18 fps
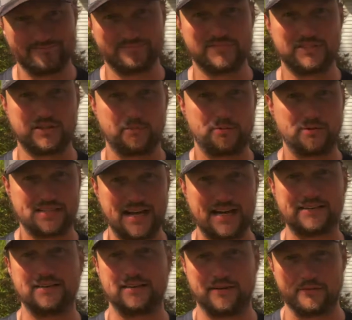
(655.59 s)
to
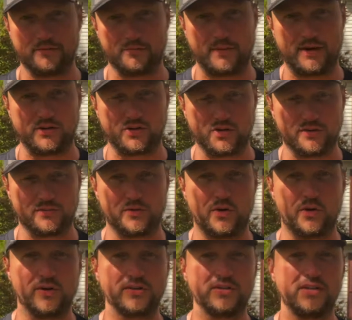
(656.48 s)
protected information, of
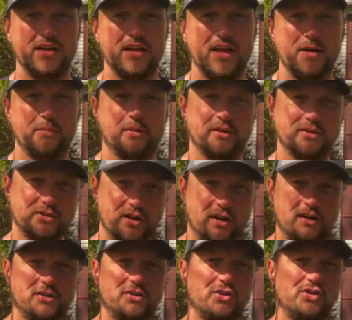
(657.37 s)
course, but as
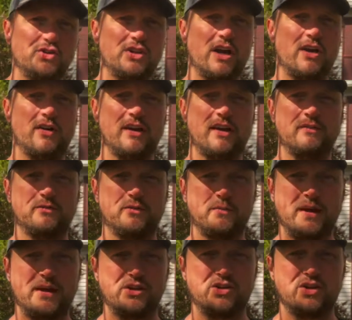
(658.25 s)
long as you're sharing
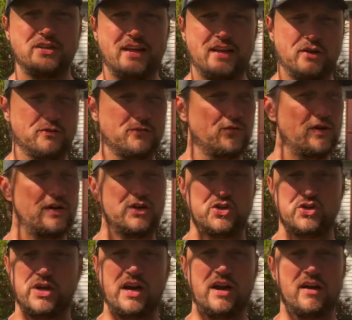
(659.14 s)
information that you're free to
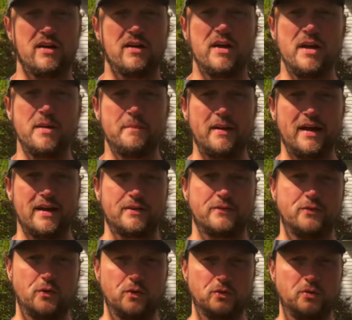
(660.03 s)
share back and
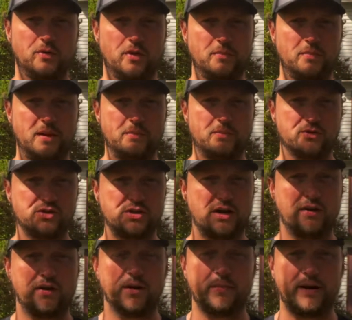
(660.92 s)
forth with other people,
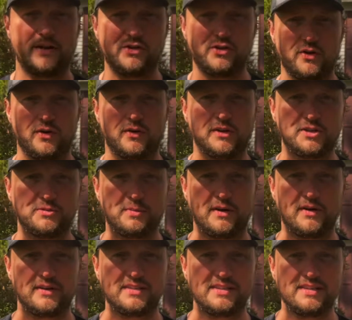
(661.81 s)
sharing about own
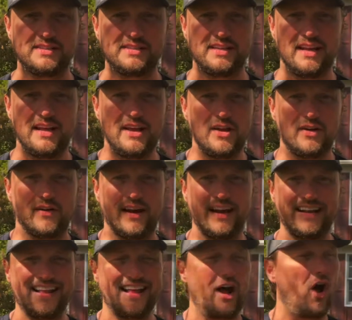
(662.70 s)
experiences,
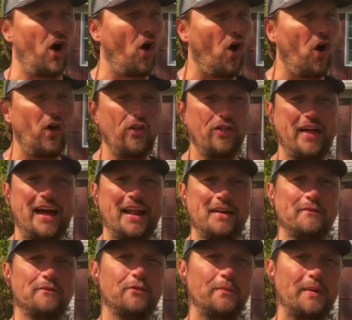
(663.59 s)
right? All that
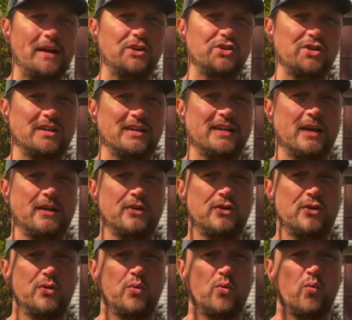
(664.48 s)
information can
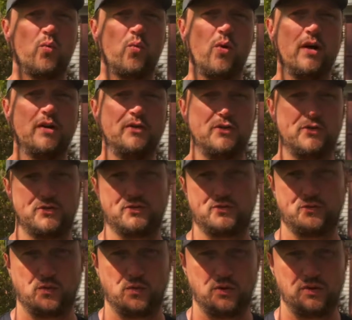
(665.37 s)
do wonders
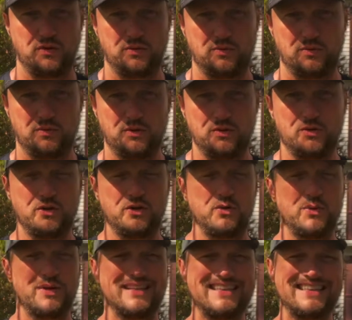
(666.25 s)
for you. You can
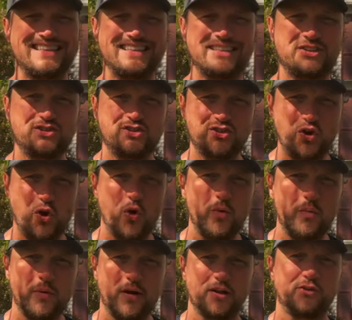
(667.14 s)
do so
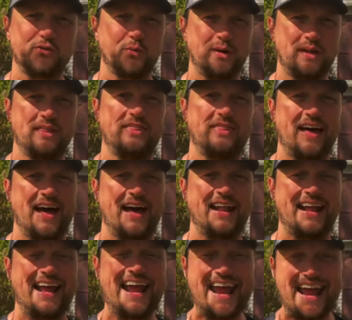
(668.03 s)
much with that,
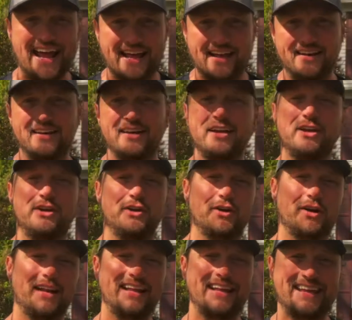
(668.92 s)
and you're
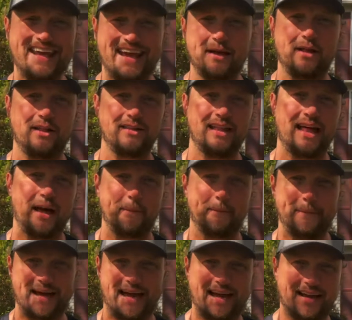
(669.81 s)
going to get a lot
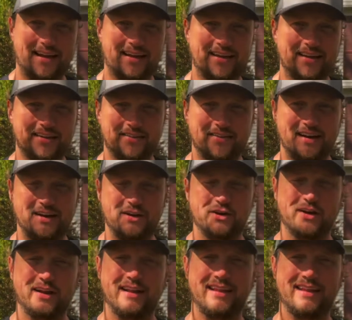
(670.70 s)
back, right? You're
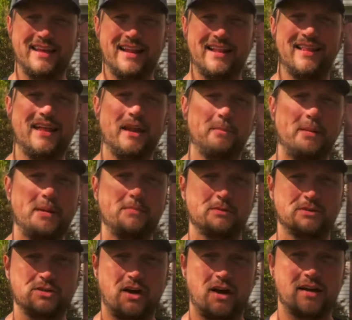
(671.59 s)
going to get a lot of people
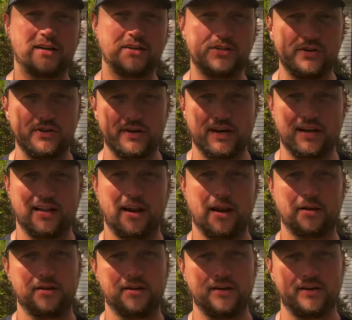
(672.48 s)
talking to you. You're
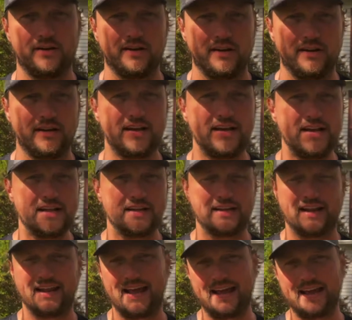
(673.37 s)

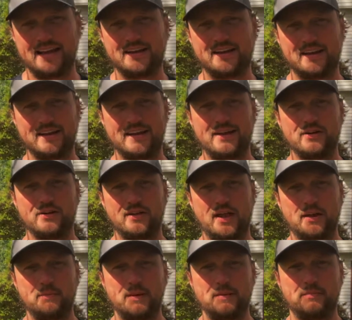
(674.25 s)
going to hear a lot
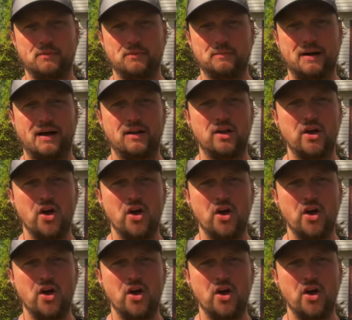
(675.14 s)
of people about